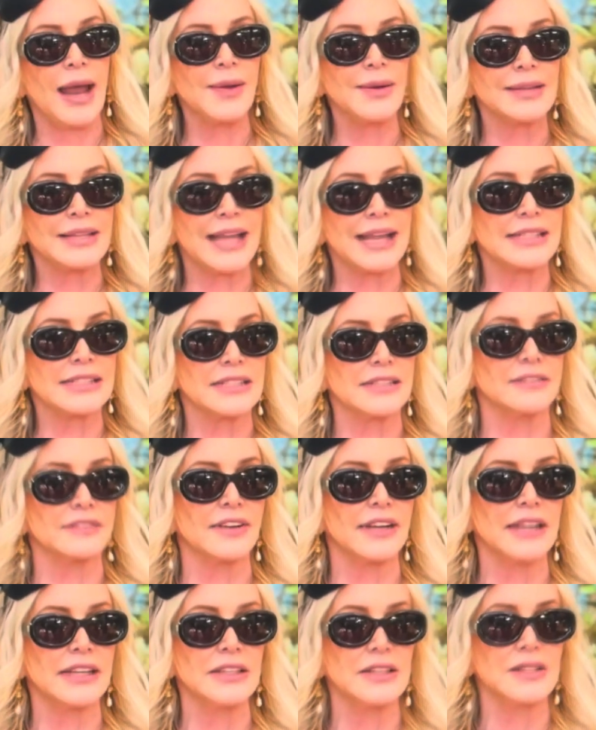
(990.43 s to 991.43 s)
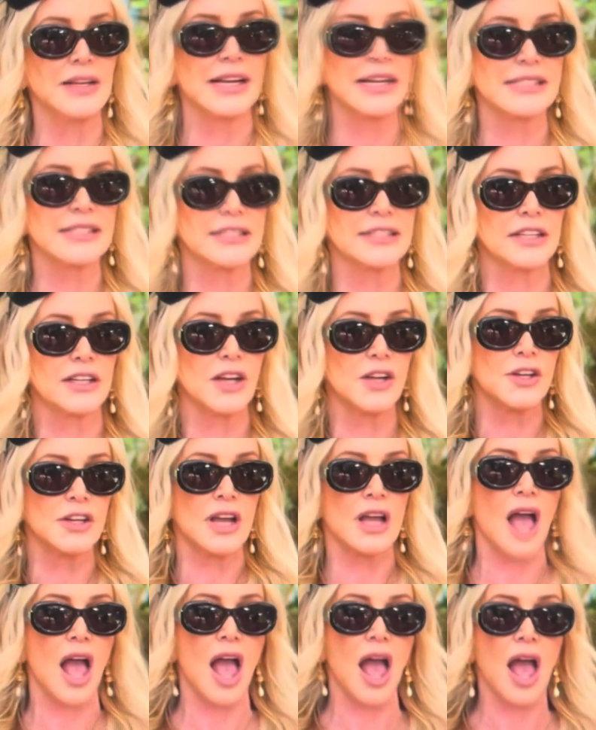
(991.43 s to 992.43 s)
I'd like to invite you guys to go
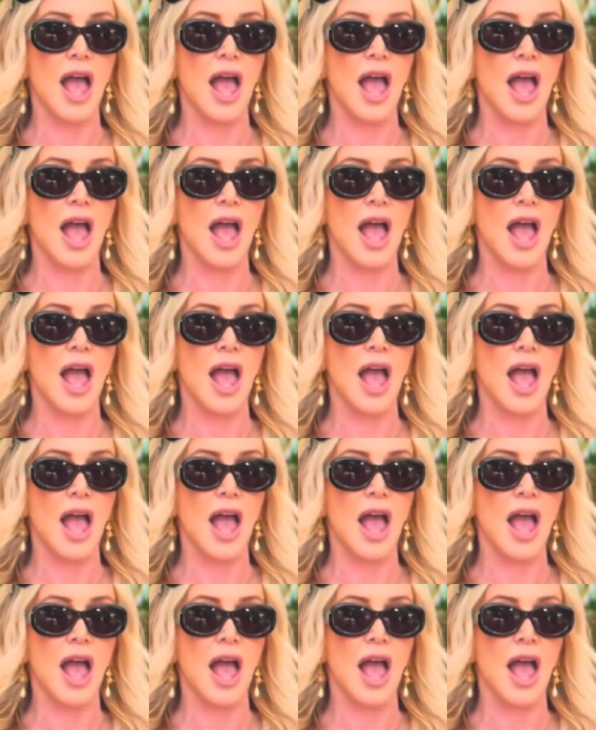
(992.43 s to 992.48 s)
to...